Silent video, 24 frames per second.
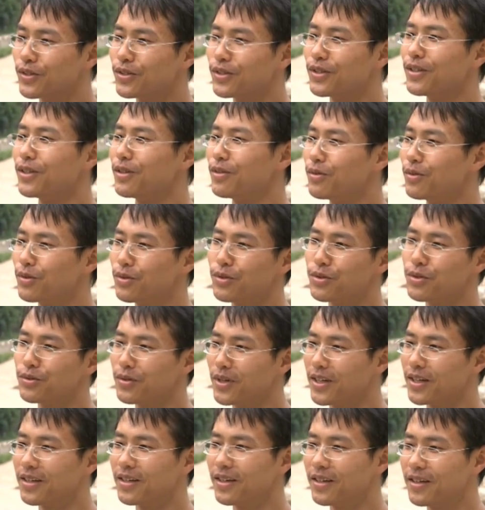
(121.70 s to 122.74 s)
basic
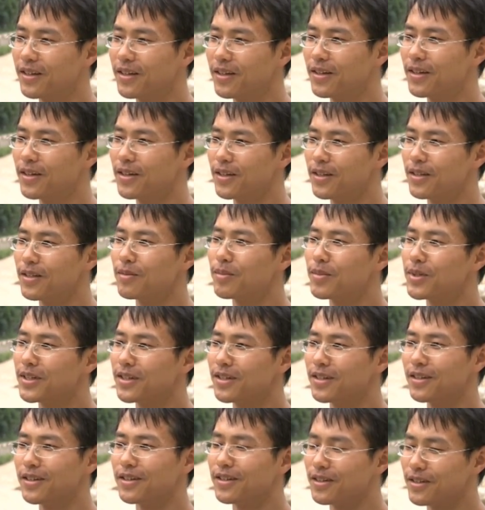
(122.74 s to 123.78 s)
parameters of
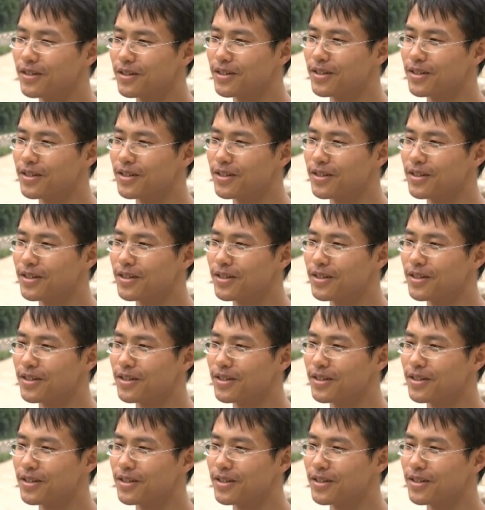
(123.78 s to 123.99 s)
physics.